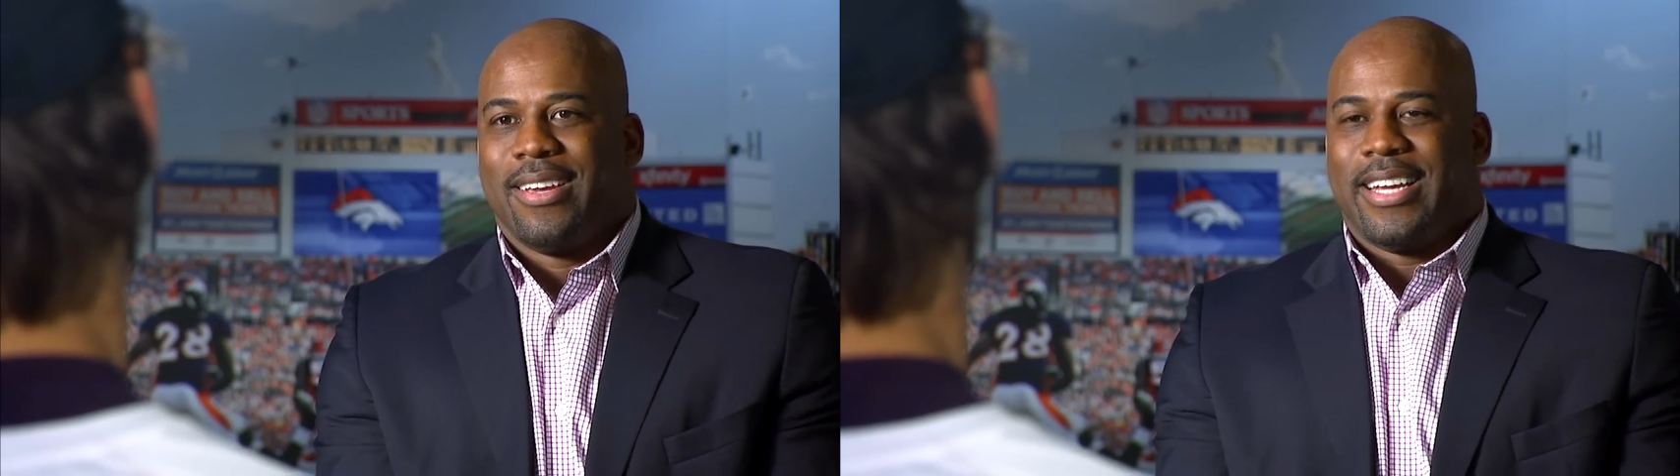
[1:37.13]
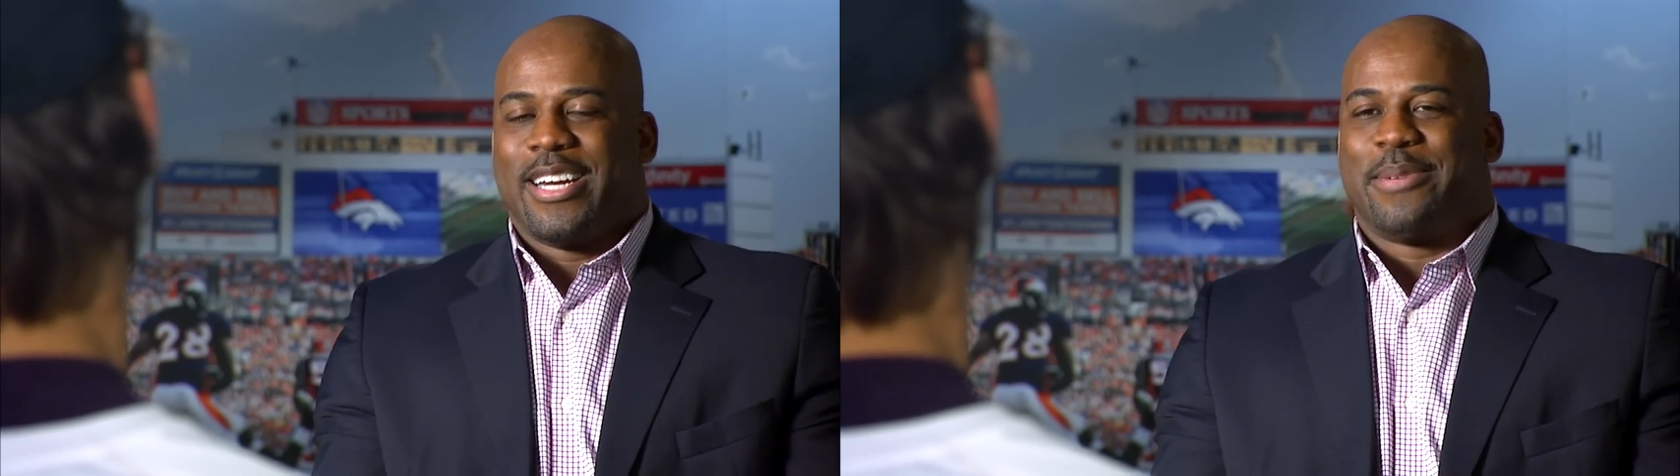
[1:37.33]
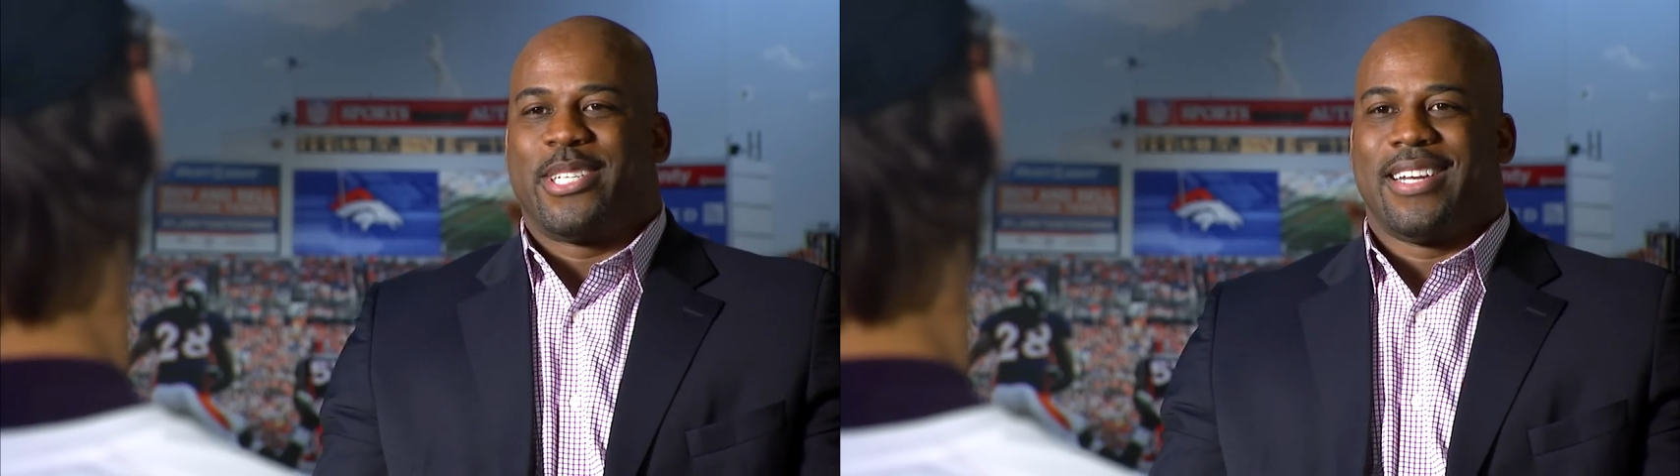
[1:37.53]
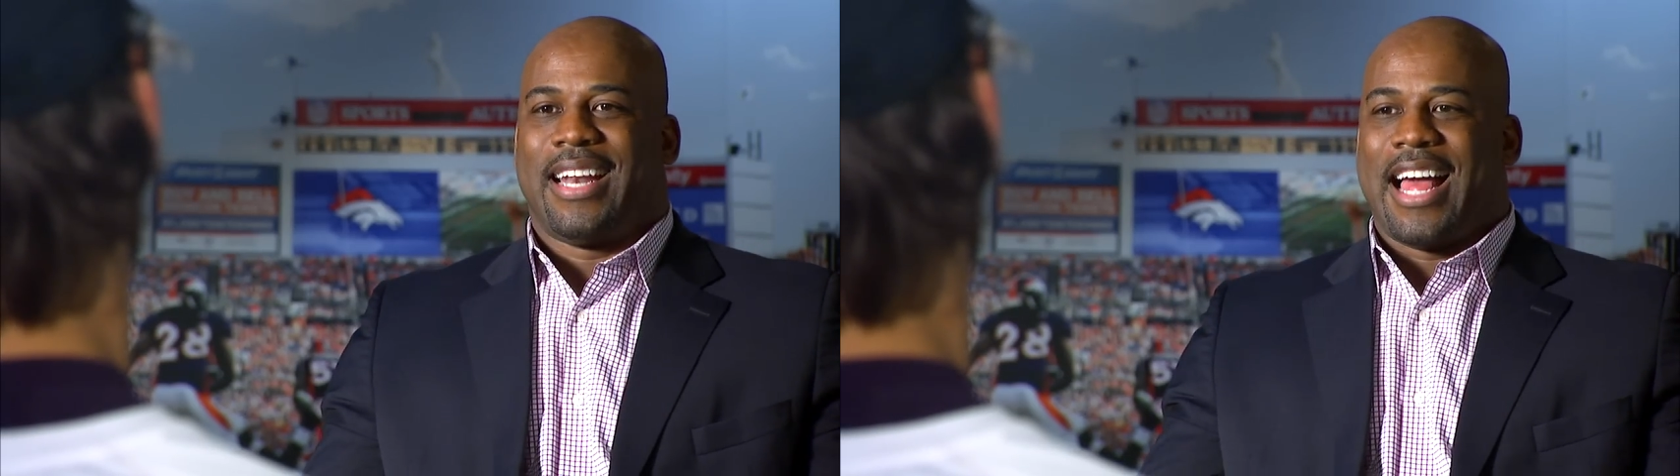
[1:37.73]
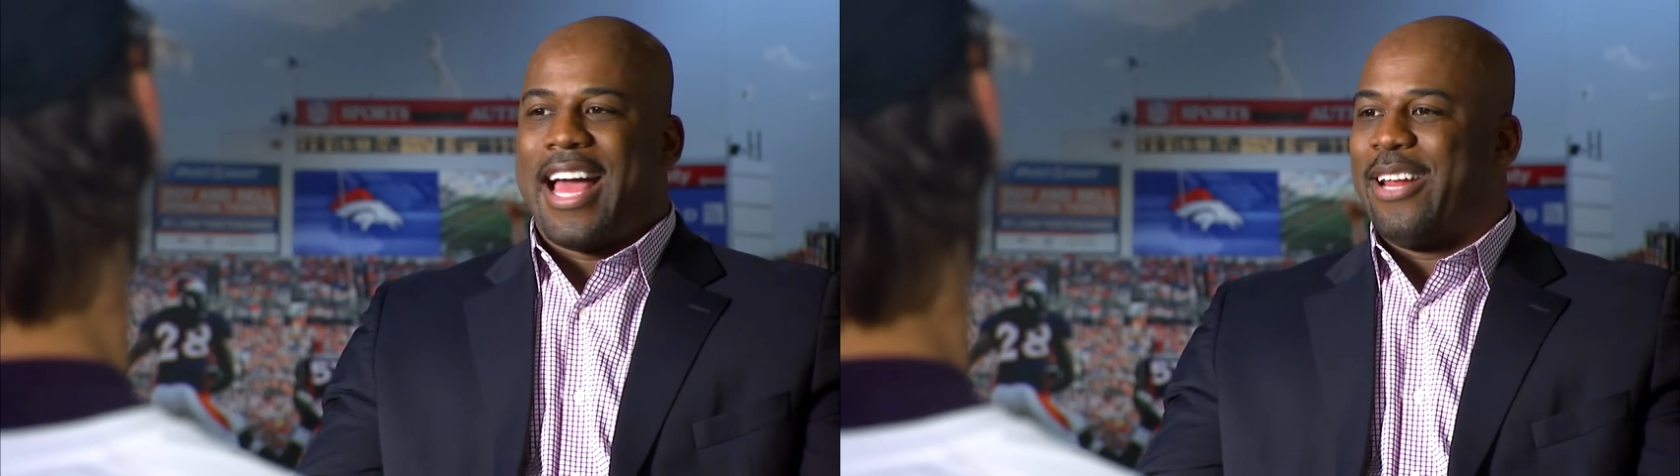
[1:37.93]
He comes to the
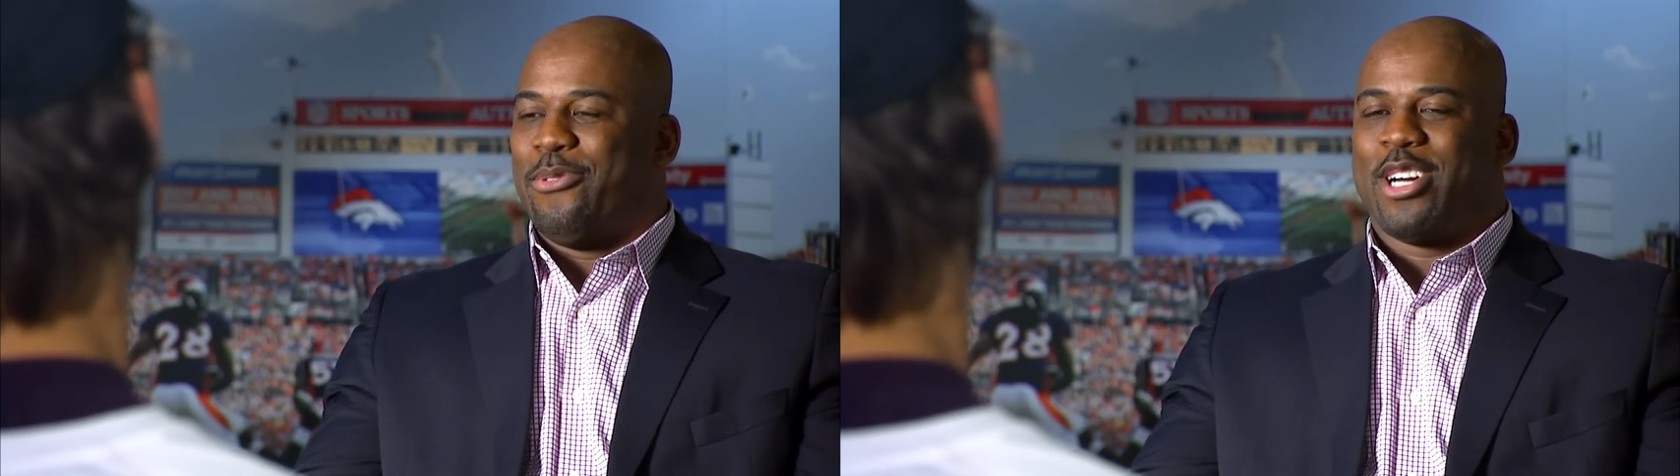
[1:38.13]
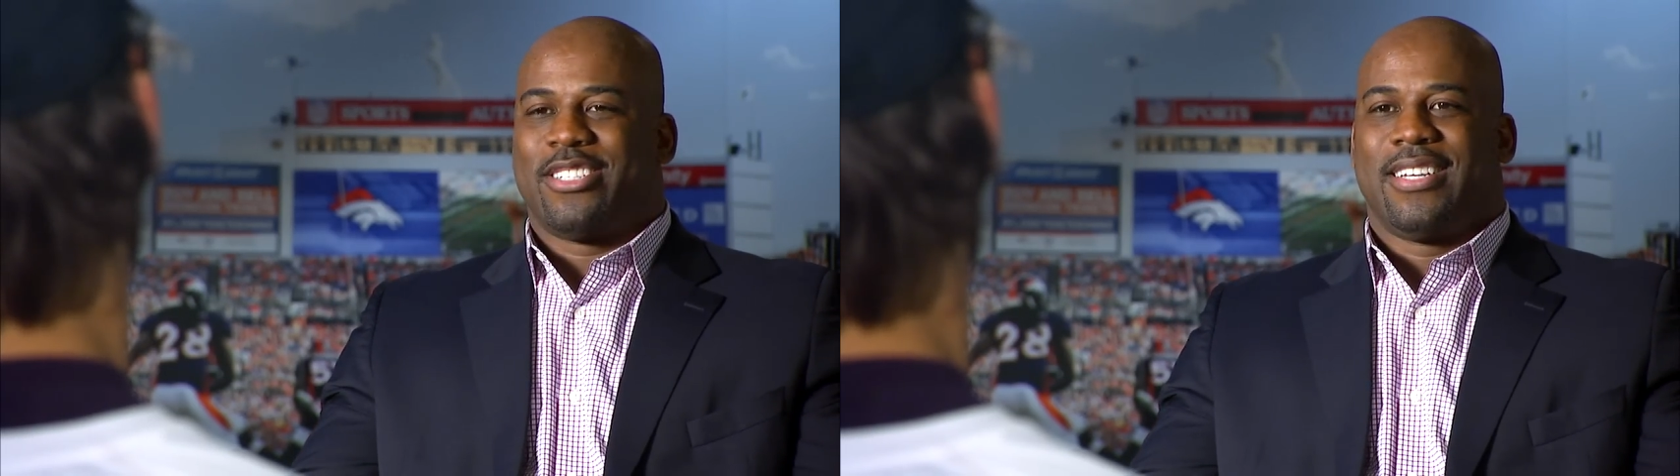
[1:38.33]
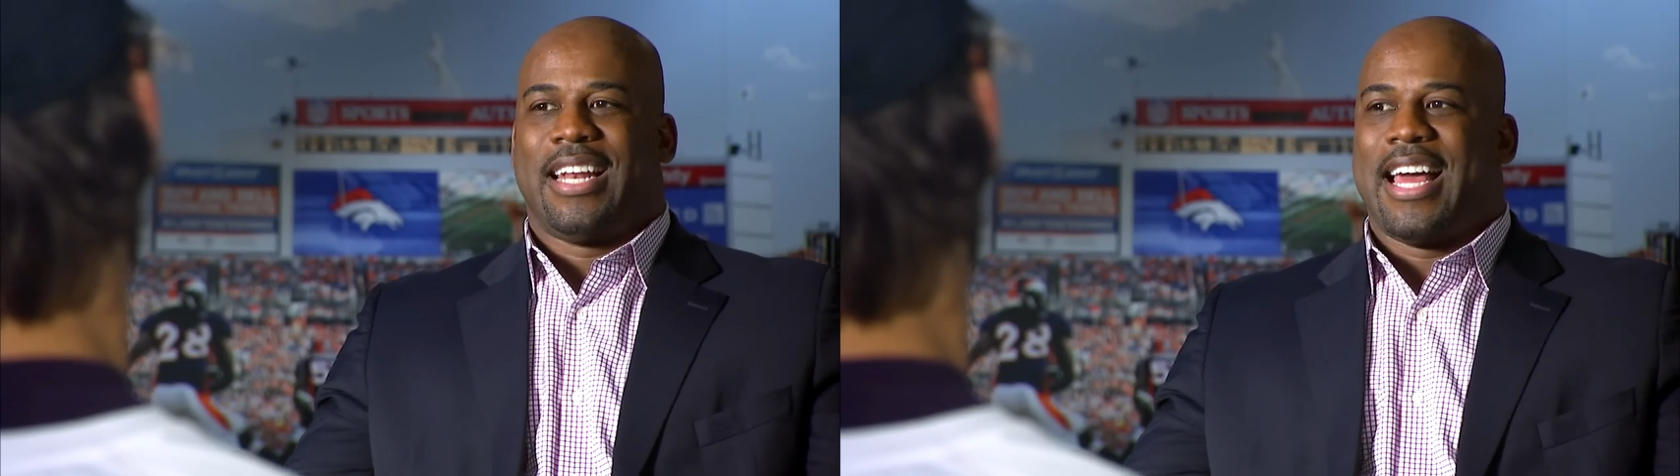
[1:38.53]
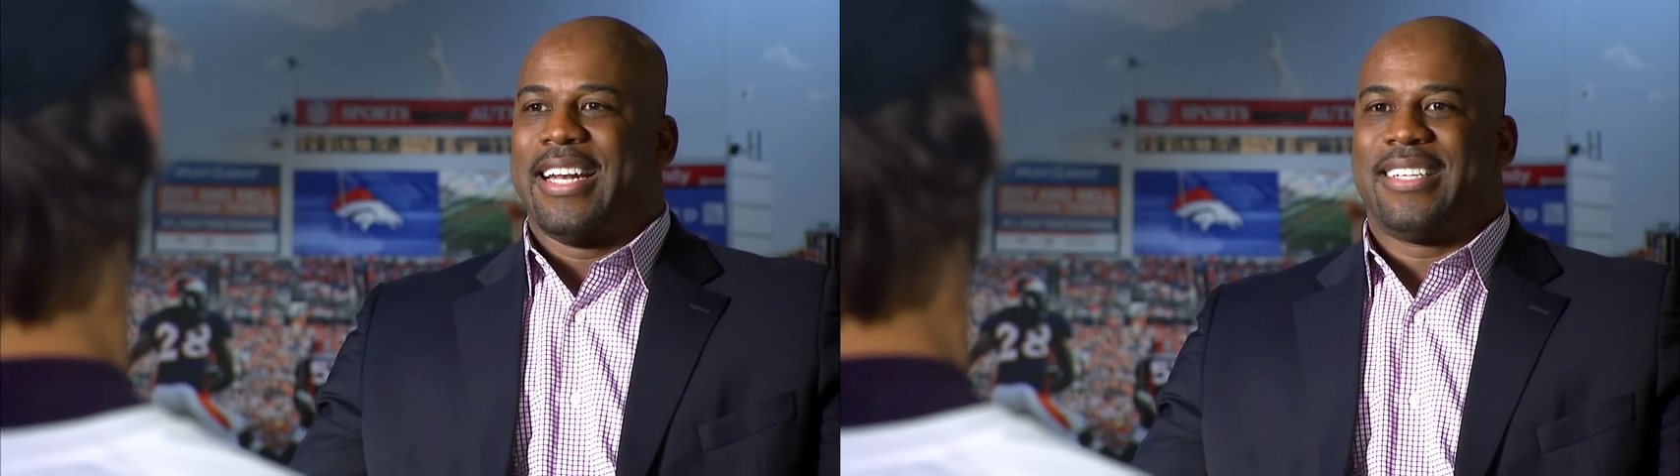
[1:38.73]
line, he walks to the line,